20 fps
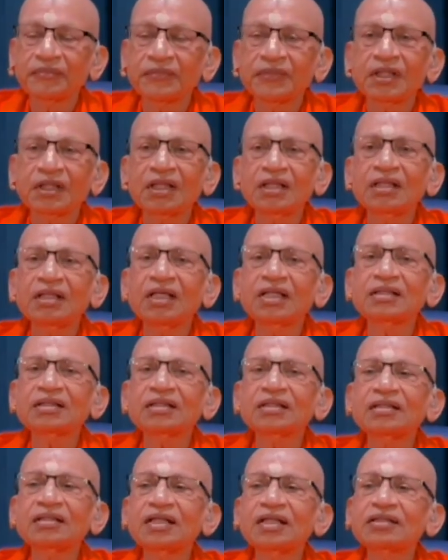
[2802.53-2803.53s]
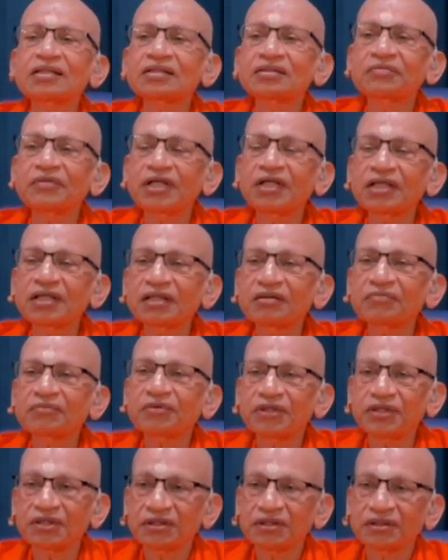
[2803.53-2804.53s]
A less and less demanding
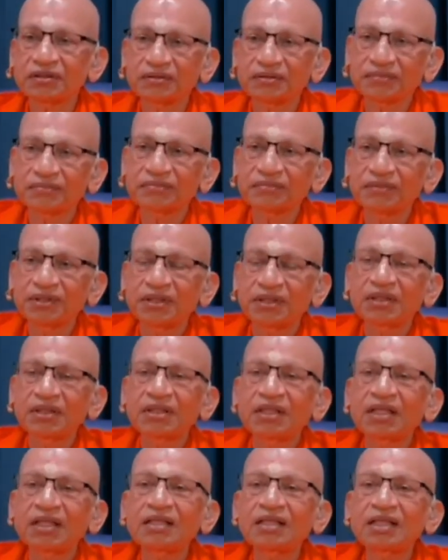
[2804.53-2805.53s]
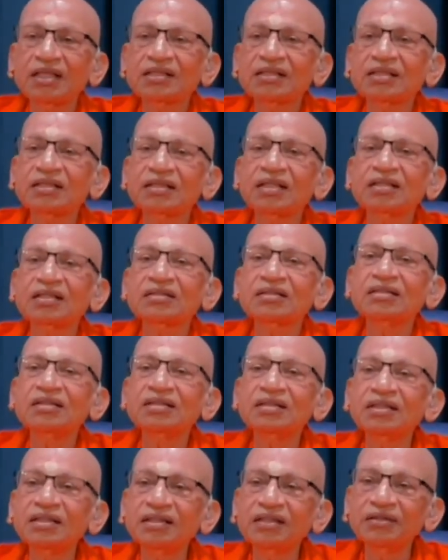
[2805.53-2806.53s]
person, a less and less
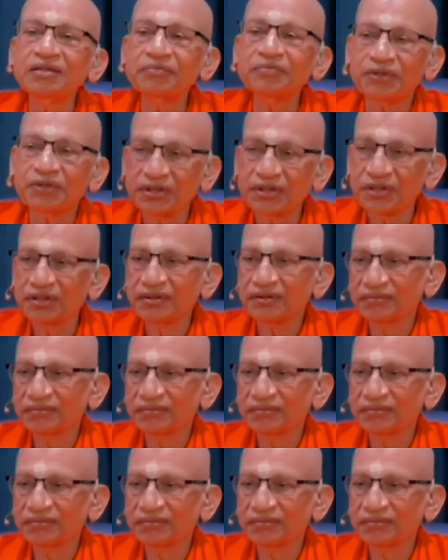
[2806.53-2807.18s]
needy person,